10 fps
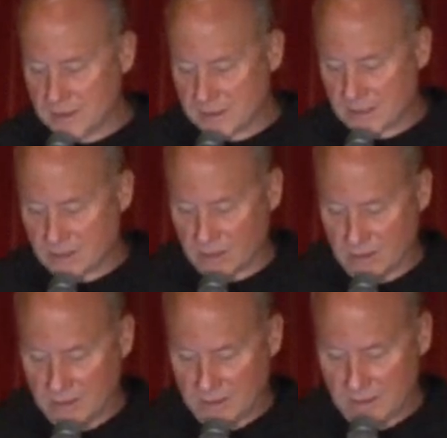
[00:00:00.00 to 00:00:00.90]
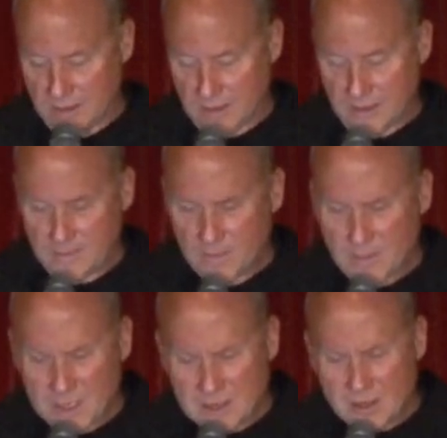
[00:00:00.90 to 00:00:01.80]
and essential.
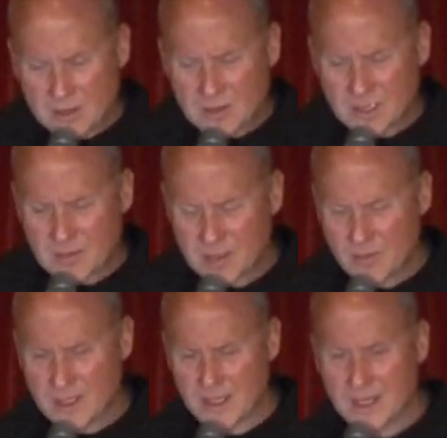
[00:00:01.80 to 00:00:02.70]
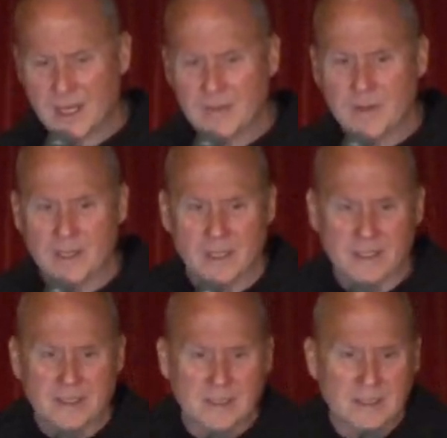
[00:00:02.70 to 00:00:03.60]
But it's also something we can hide
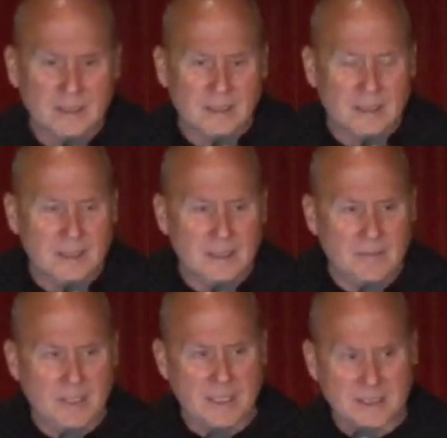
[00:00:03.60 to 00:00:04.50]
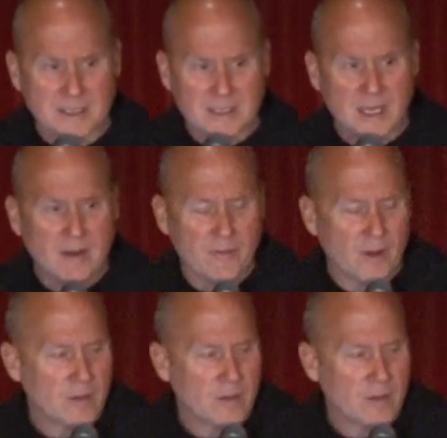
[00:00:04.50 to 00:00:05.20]
behind because it's safer.